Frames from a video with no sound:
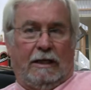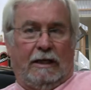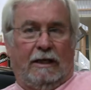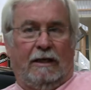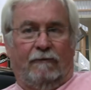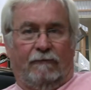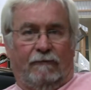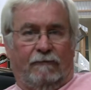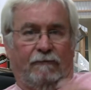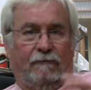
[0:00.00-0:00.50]

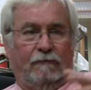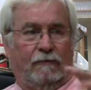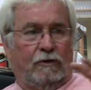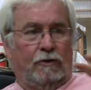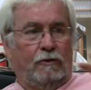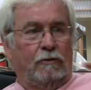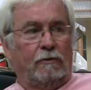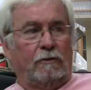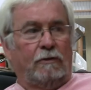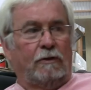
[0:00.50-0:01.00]
if
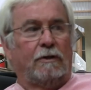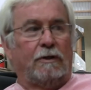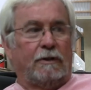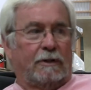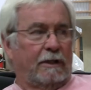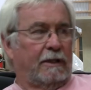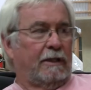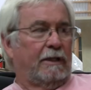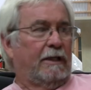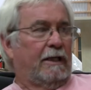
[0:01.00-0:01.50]
you
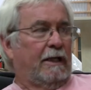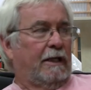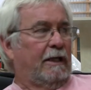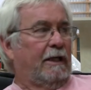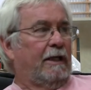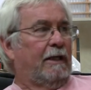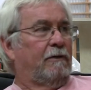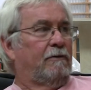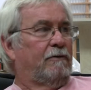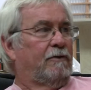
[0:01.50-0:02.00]
look at
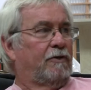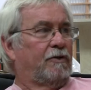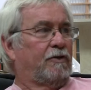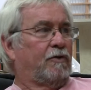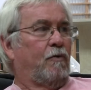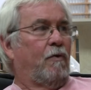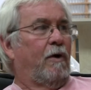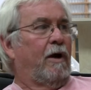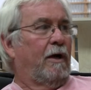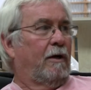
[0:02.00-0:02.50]
any
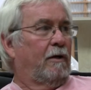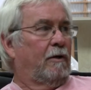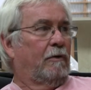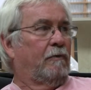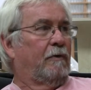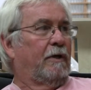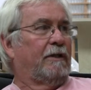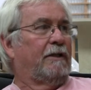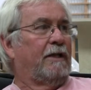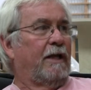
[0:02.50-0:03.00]
square or
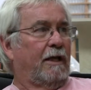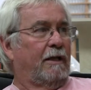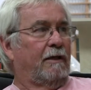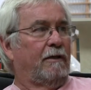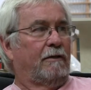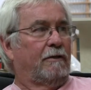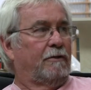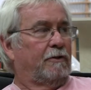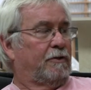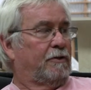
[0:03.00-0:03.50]

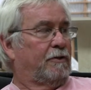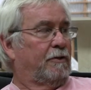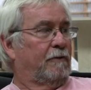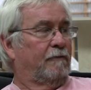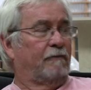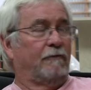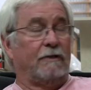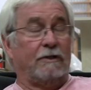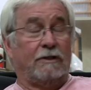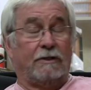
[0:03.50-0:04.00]
rectangular
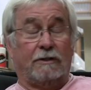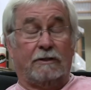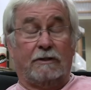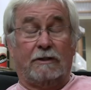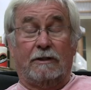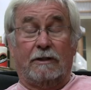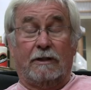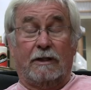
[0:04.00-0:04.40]
surface